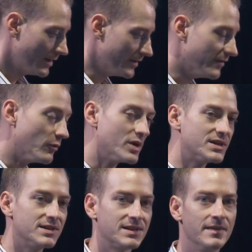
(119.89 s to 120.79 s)
The
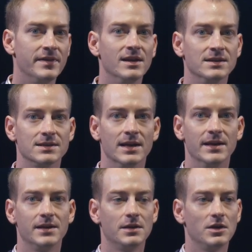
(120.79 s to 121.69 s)
voices said things
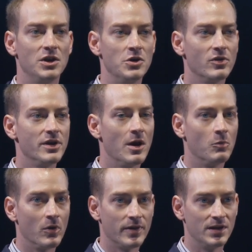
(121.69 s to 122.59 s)
like, You are not
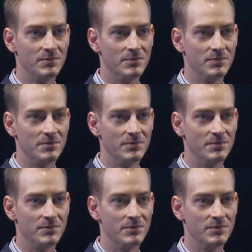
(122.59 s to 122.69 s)
worthy to